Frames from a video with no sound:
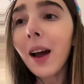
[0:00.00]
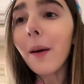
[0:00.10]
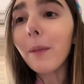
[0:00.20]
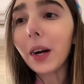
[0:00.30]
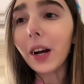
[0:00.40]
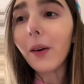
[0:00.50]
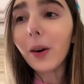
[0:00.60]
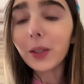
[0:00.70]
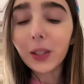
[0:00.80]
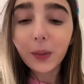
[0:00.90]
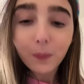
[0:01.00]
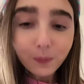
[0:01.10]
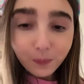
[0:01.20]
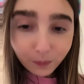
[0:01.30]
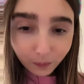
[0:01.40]
Bark002.
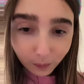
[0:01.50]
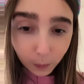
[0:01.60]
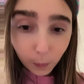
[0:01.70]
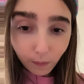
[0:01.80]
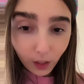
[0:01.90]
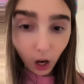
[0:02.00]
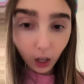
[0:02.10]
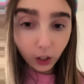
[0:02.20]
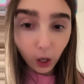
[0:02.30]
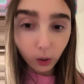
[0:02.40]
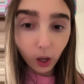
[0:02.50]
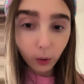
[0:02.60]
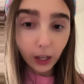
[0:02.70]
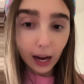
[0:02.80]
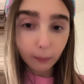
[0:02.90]
Hot cocoa
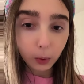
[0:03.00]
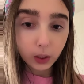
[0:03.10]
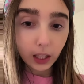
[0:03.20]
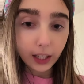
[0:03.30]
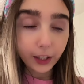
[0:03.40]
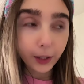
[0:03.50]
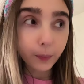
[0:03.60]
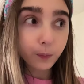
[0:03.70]
or apple cider?